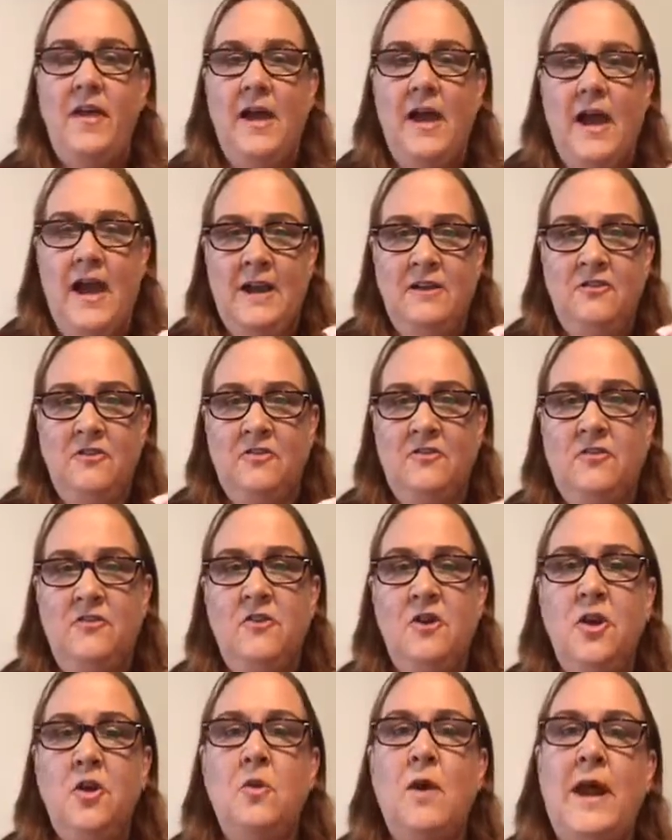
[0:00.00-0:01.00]
I just
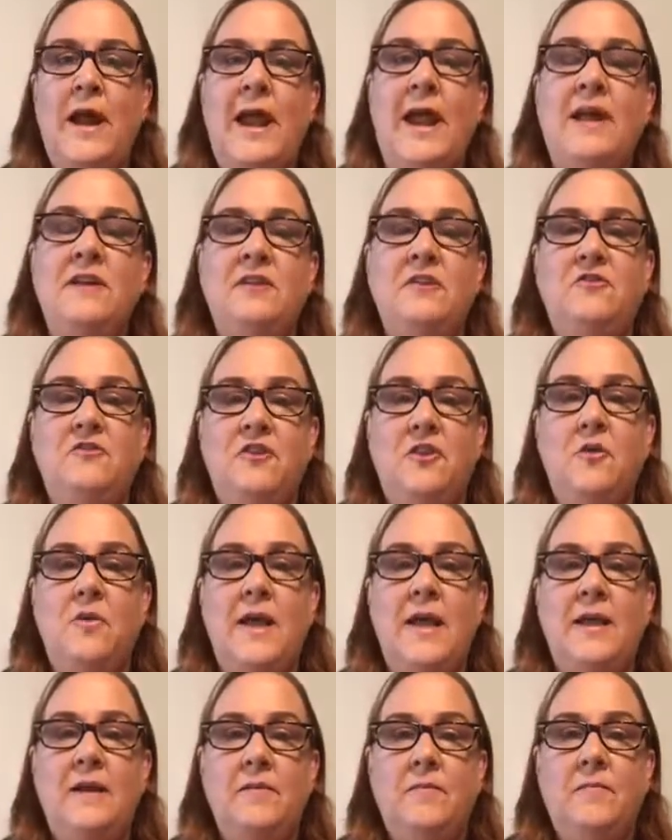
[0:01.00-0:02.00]
knew I had to do
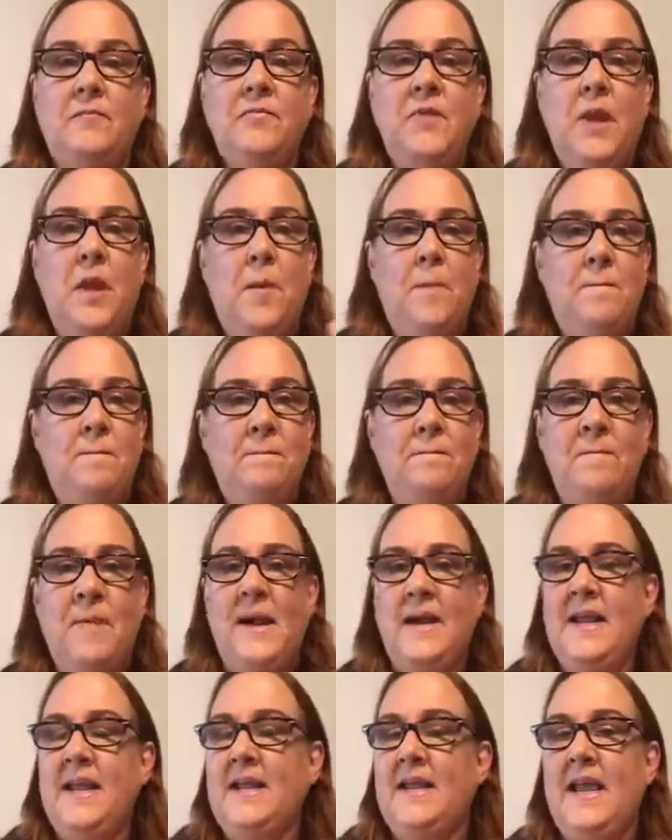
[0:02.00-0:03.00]
it.
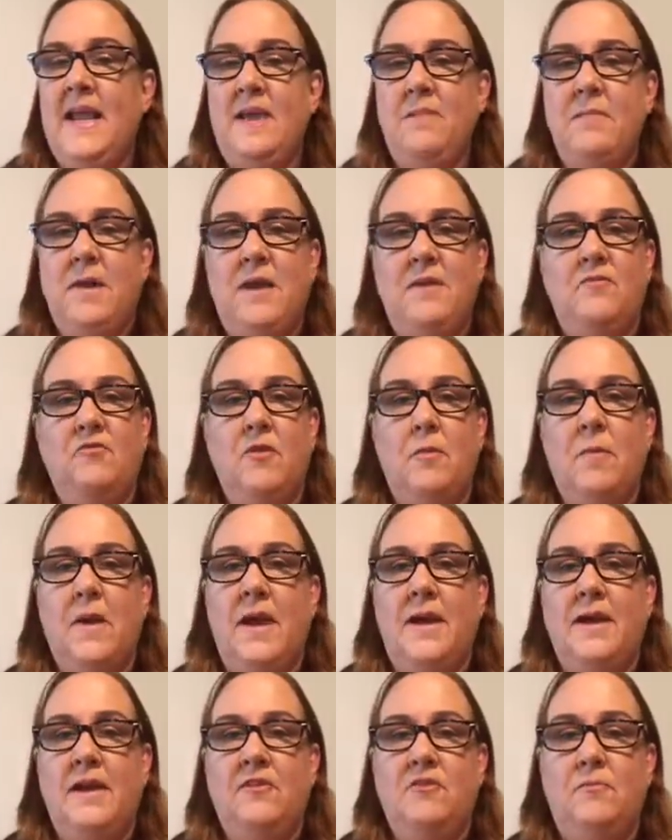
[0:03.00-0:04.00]
Money came in from
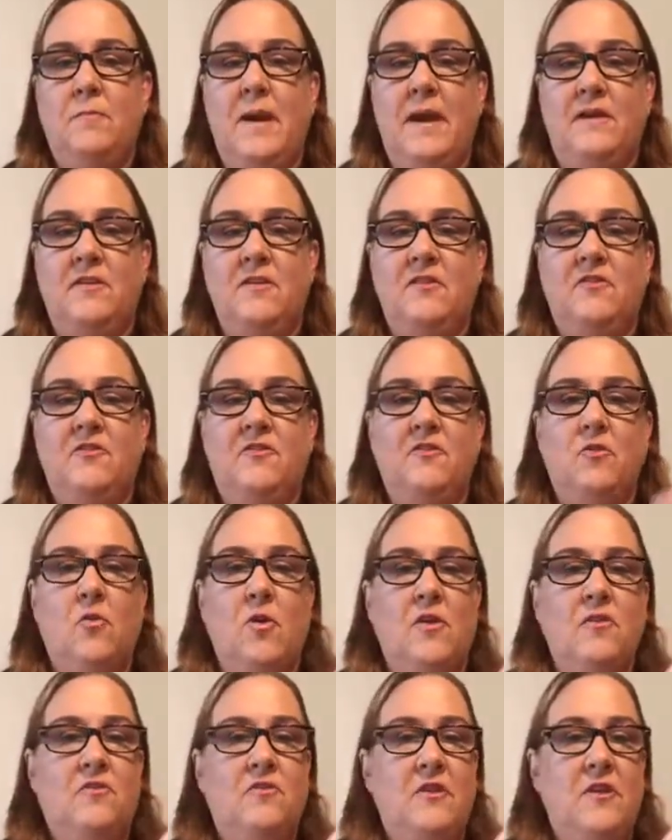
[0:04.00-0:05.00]
unexpected
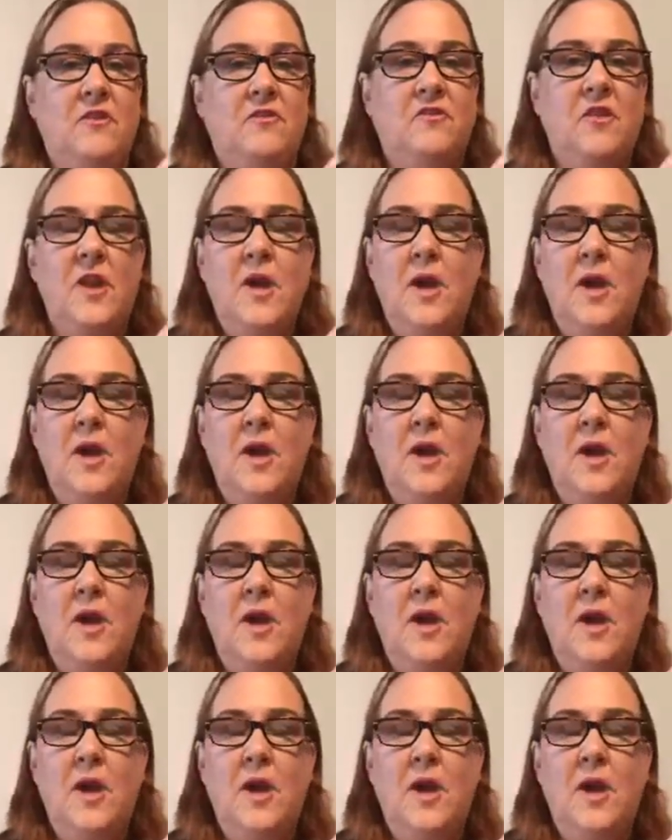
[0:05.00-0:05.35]
sources.